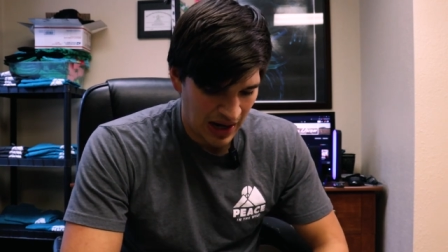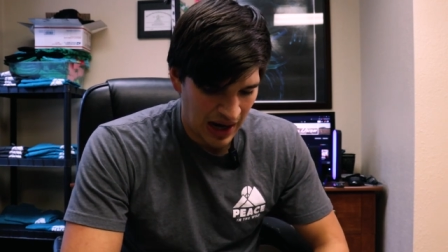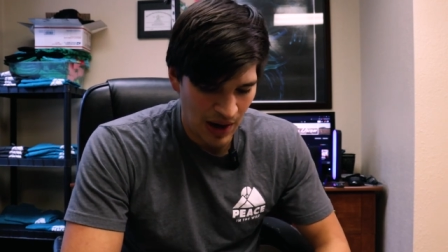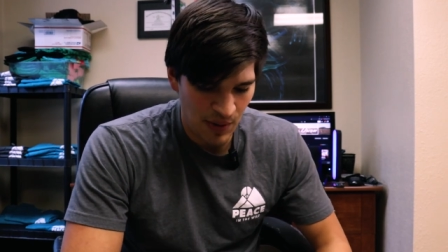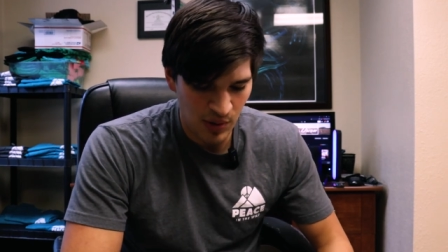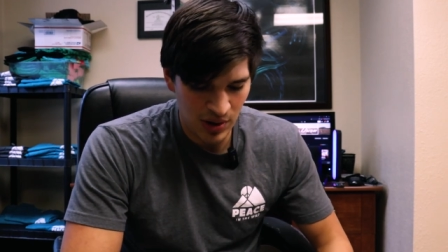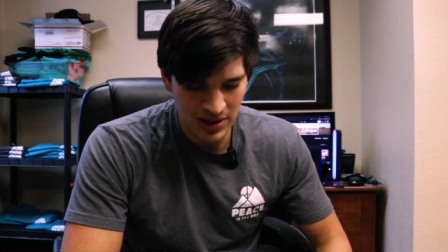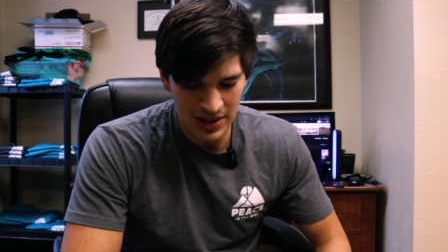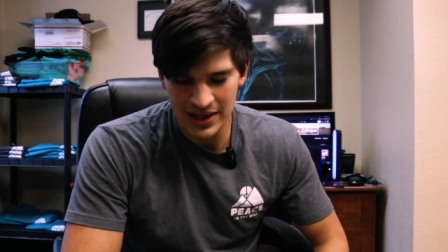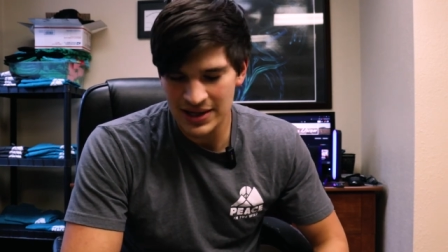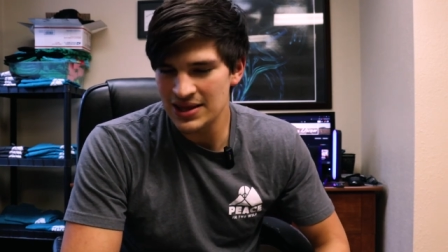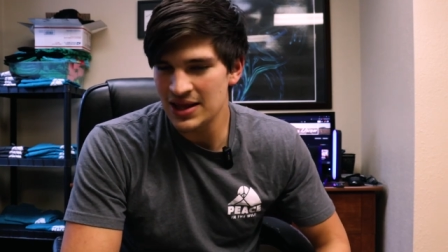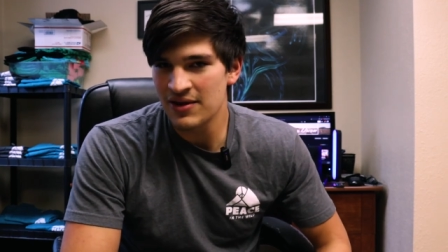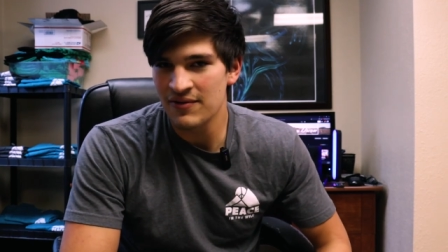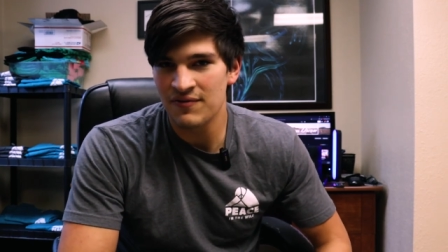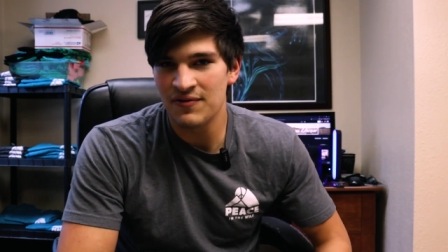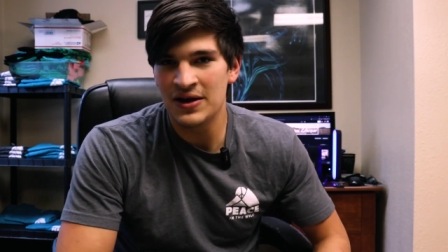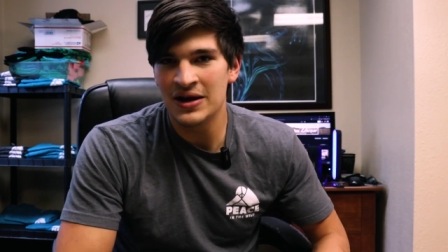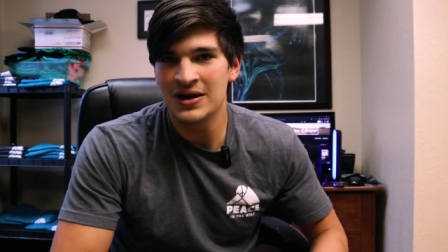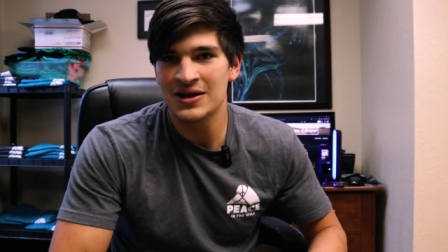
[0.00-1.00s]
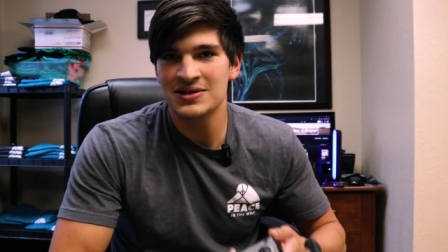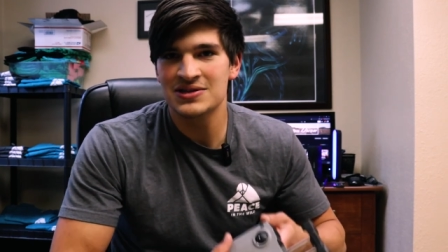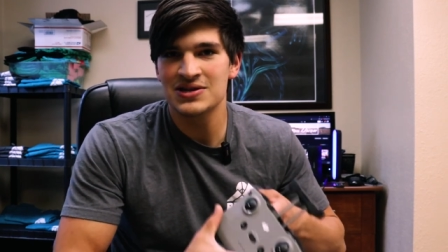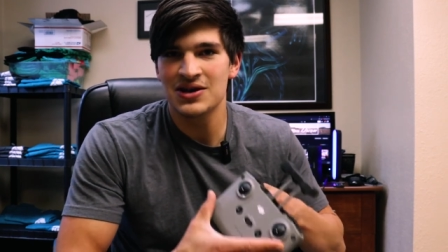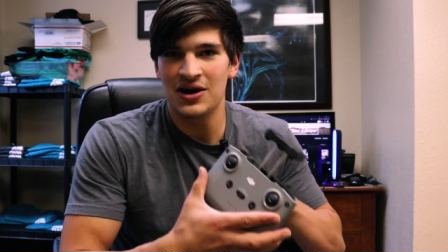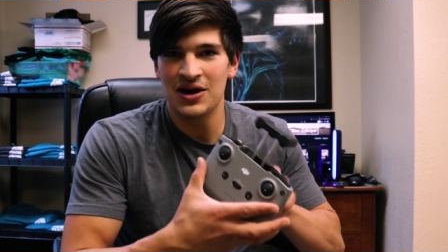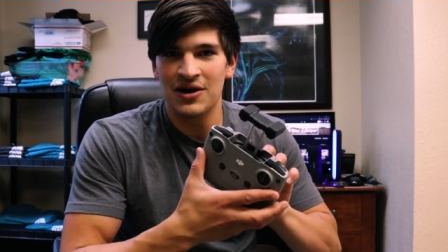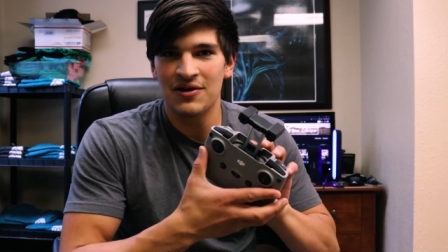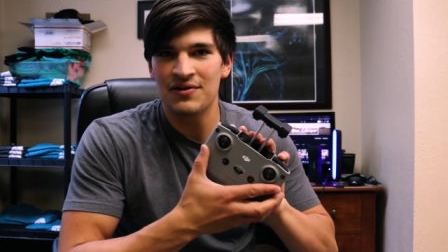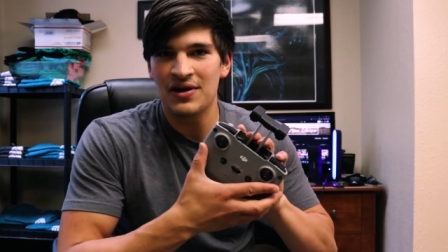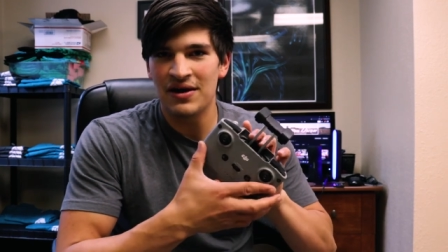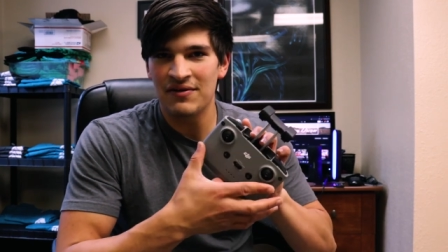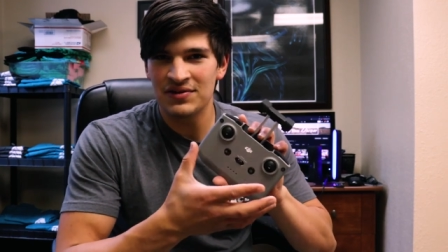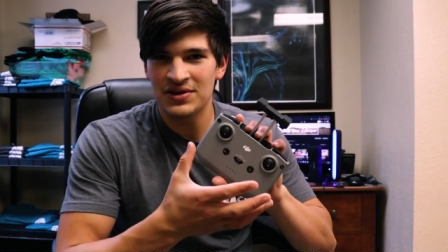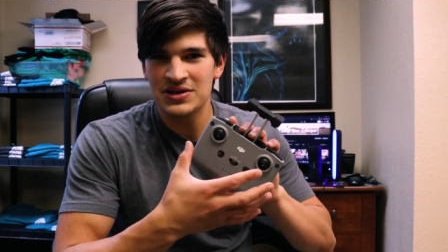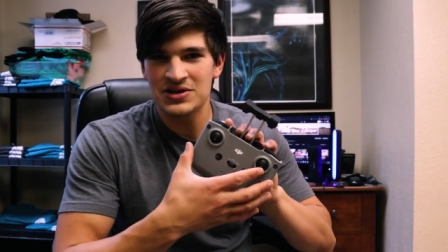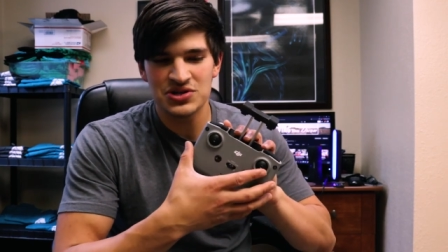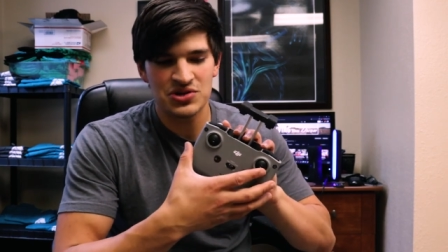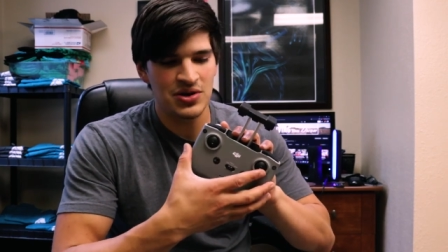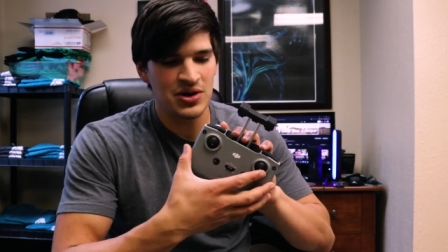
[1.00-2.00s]
I would like the convenience of
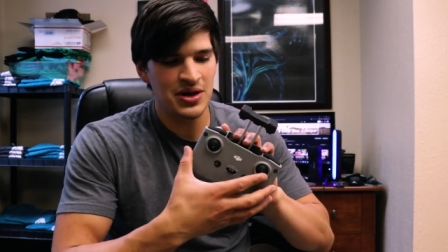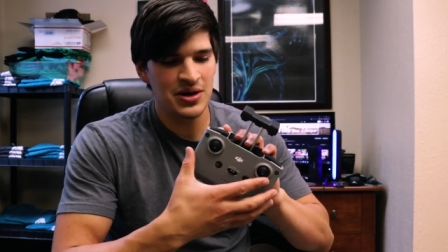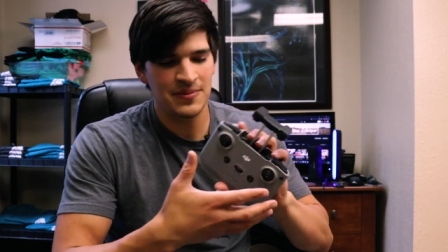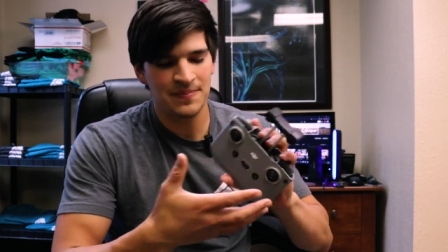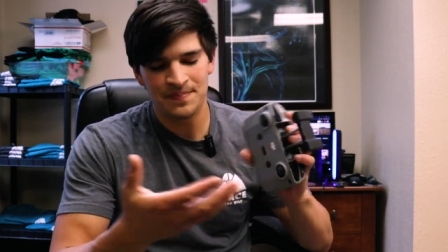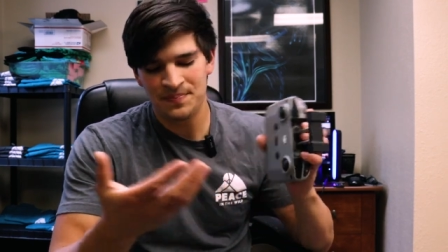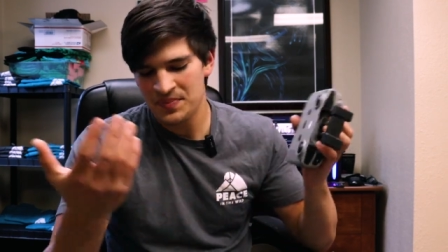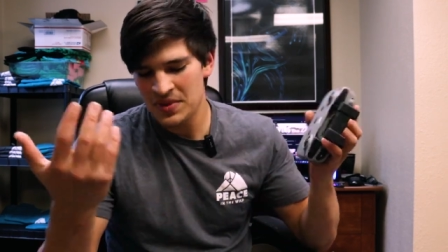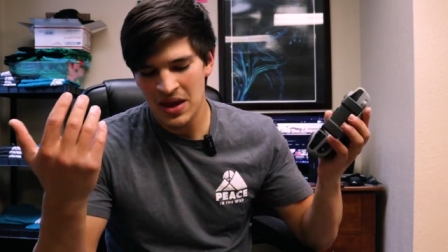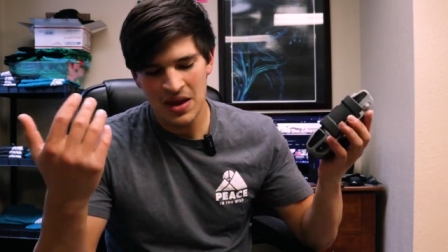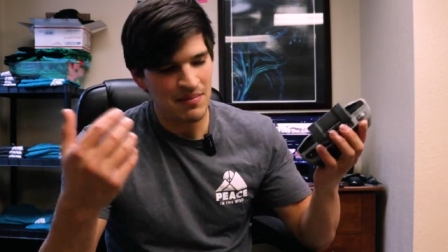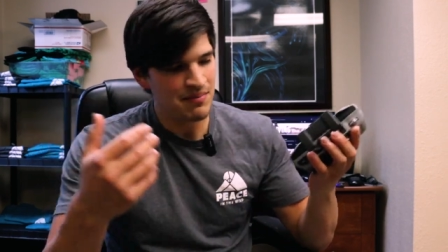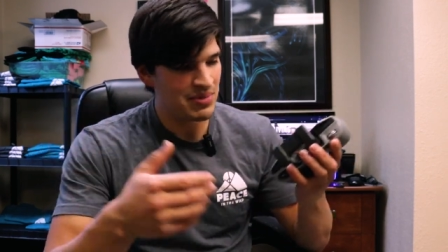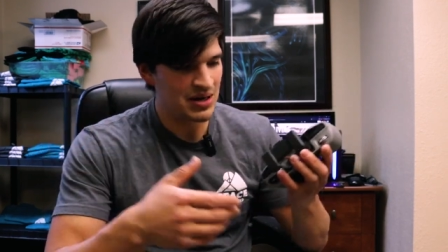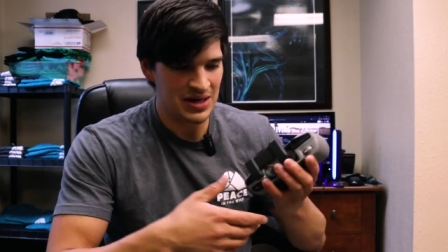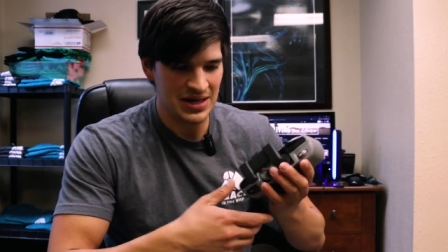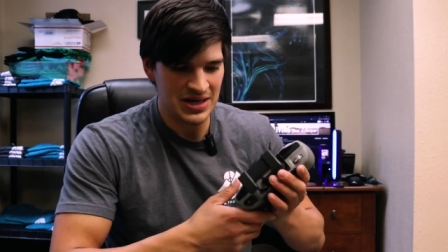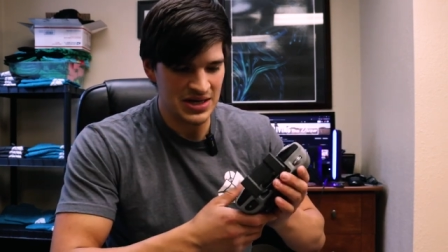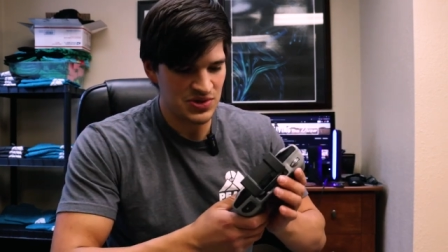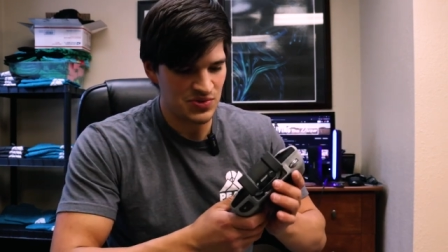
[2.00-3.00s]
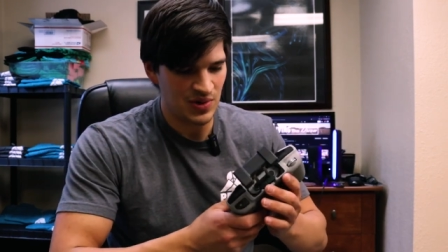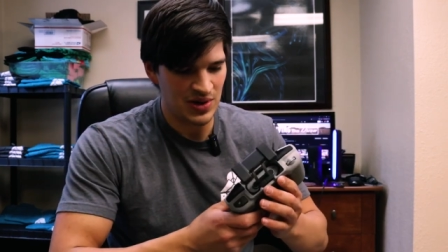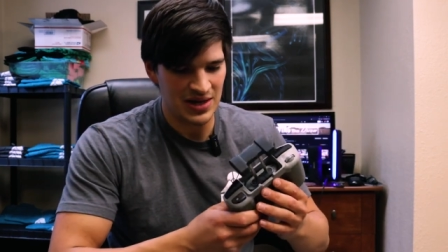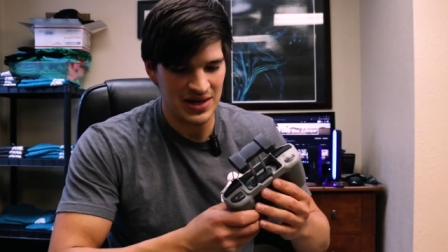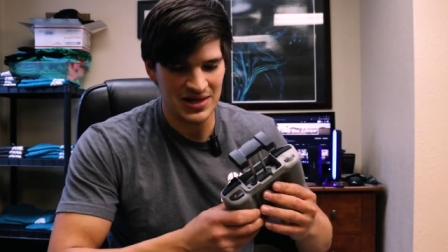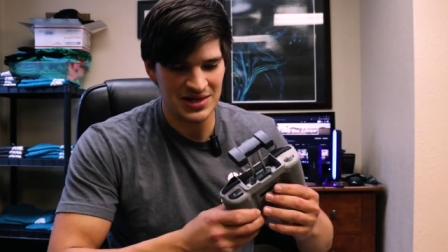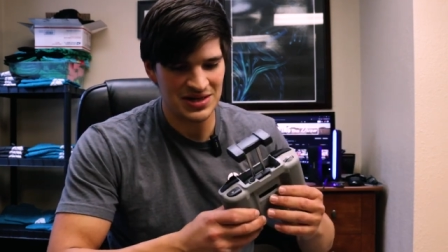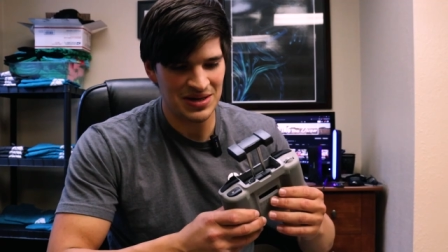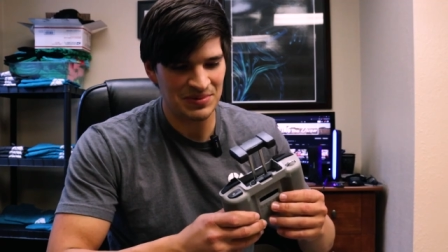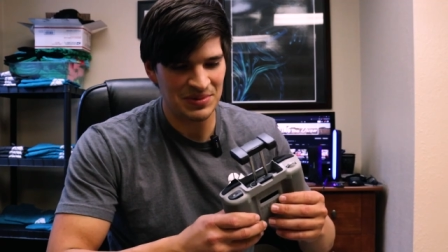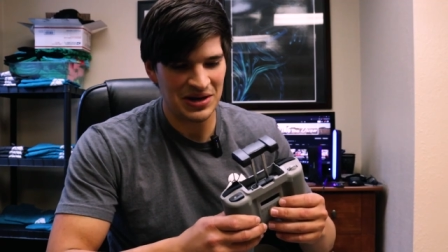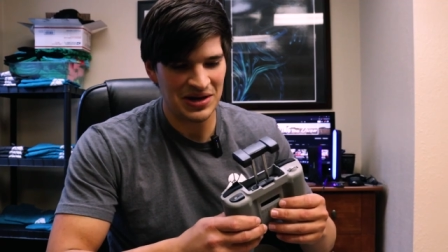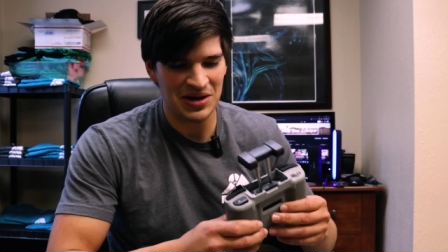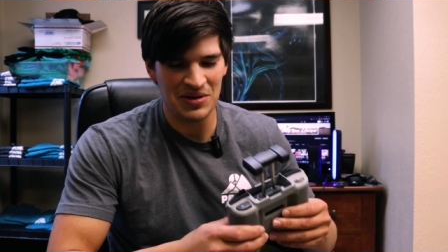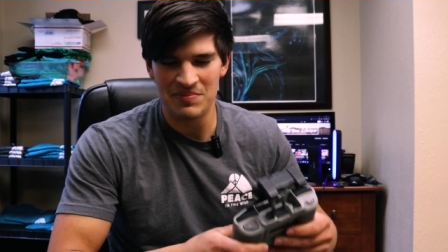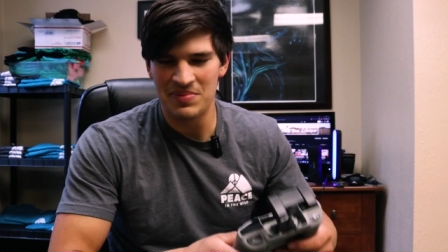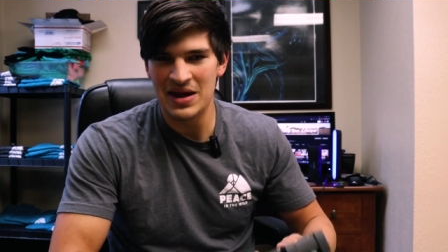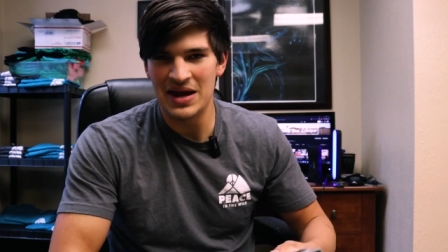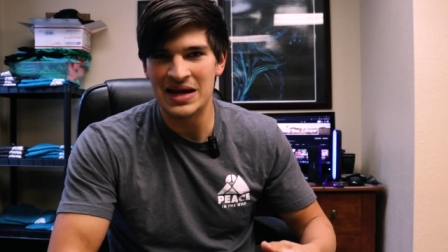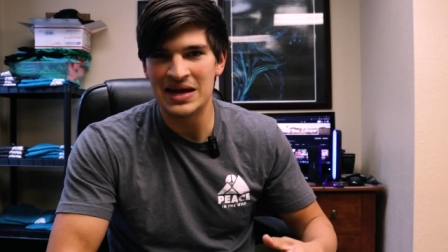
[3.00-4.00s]
having the screen, but it is what it is. I'm not
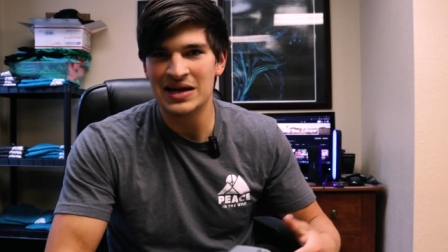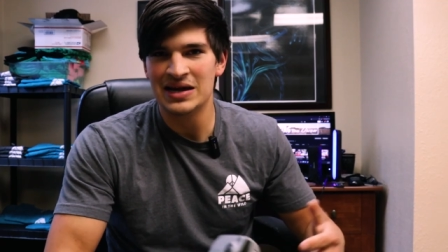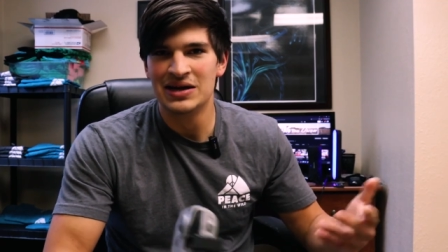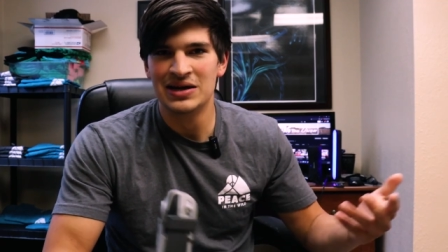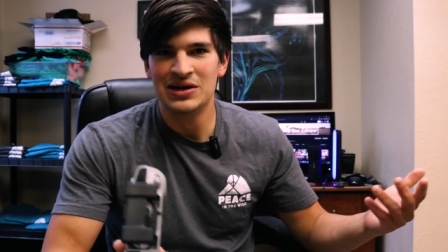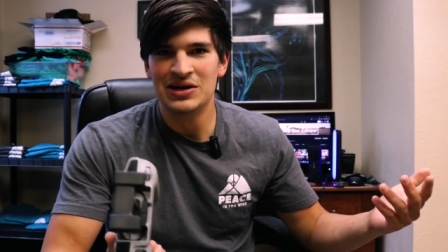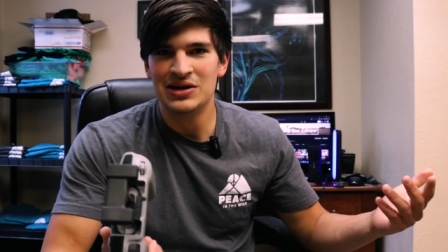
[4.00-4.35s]
gonna pay